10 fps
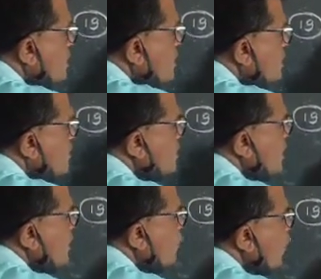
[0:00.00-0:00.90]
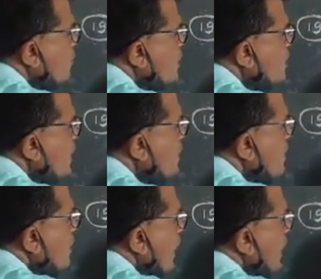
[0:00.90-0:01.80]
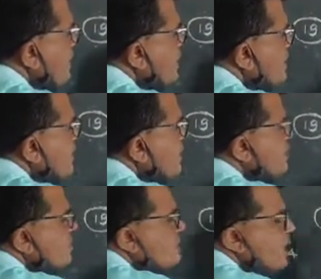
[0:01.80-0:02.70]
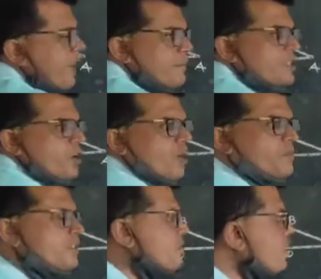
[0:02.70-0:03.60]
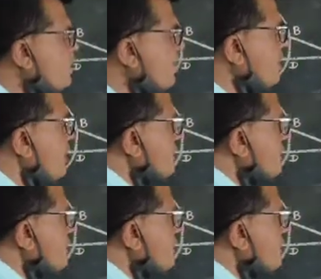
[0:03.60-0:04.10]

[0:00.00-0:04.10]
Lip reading: C is the center of circle and ED is the diameter of the circle.